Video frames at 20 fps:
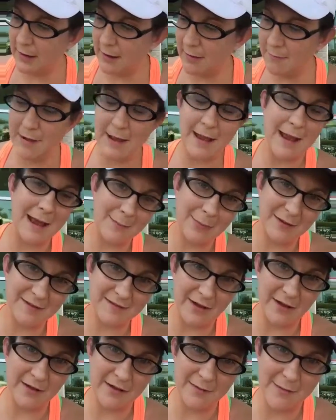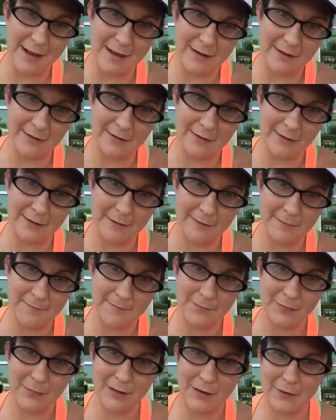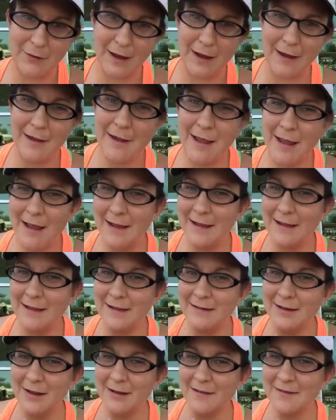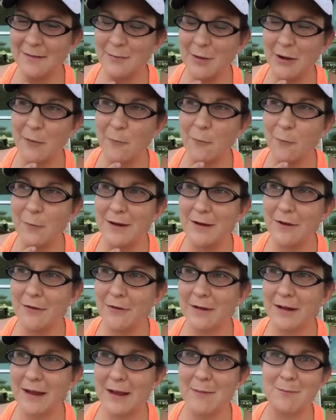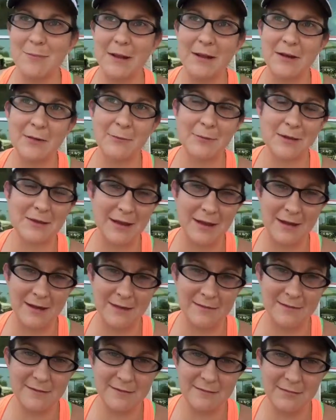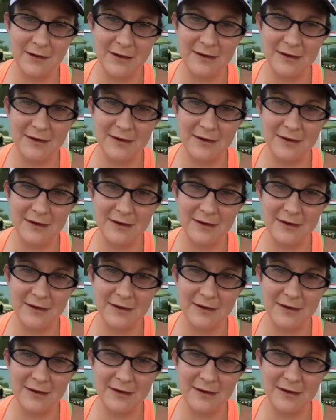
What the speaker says: happens automatically. Okay, he talks about we don't get better with age.